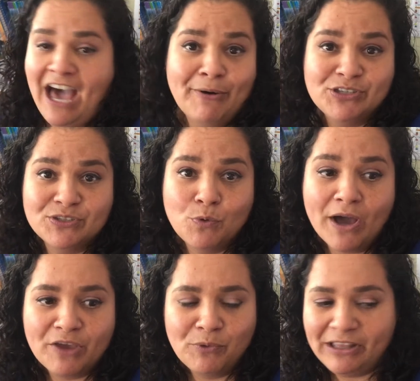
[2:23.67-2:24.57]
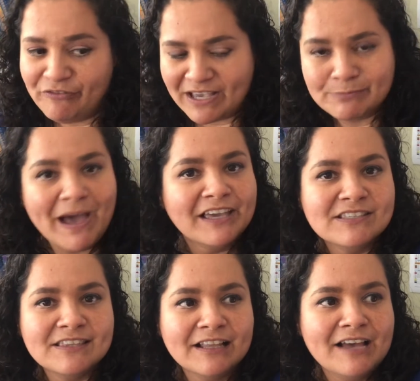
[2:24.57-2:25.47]
I was just walking really fast back
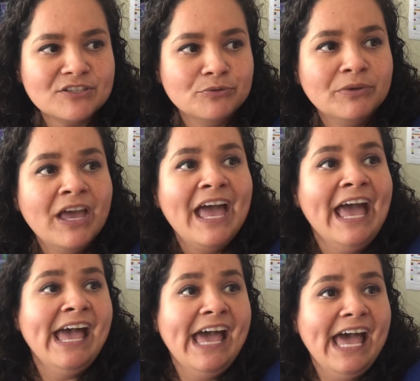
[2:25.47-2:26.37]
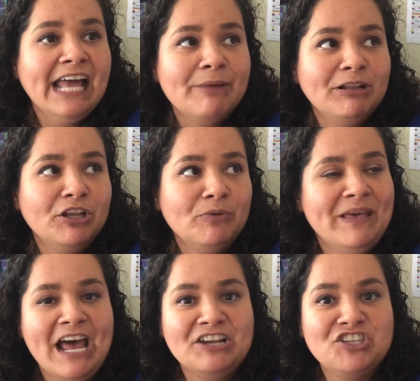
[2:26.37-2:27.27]
into the classroom, and I'm a little
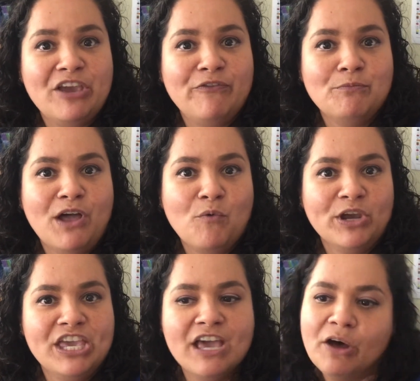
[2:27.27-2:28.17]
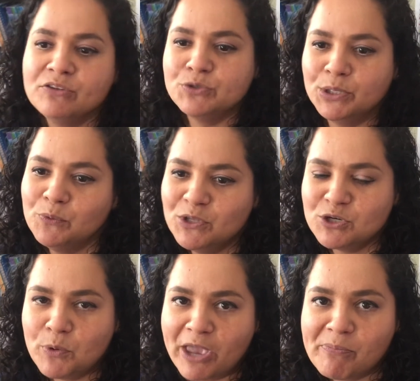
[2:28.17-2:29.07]
bit out of shape from not working out during
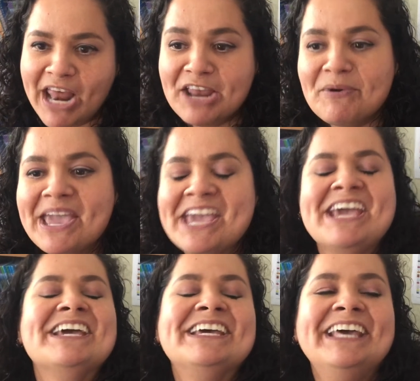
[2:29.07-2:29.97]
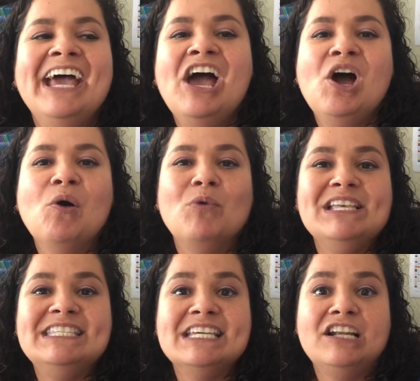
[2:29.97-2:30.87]
winter break. But anyway,
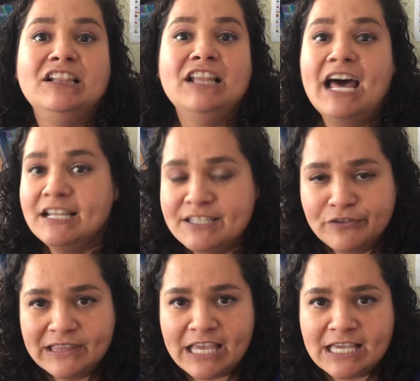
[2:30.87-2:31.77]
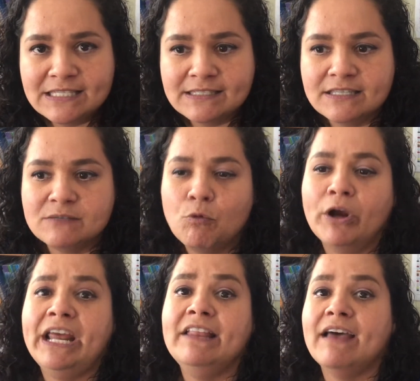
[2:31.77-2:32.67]
we did a lot of different things this
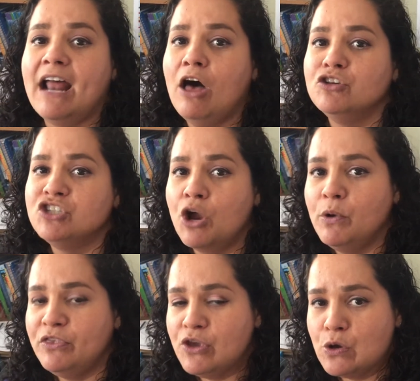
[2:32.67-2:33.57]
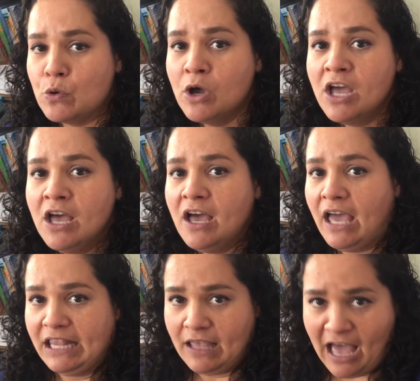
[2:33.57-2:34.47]
morning that I'll share with you
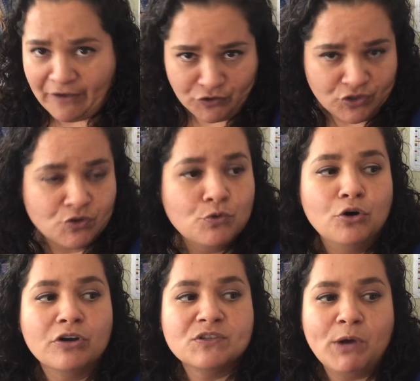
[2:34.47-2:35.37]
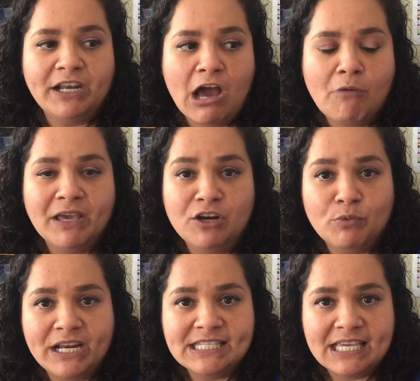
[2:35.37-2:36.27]
after school, because right now I'm getting
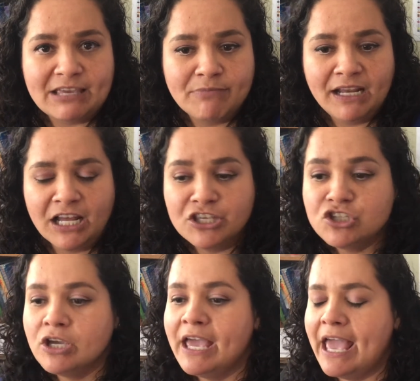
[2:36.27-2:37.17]
ready to eat my lunch.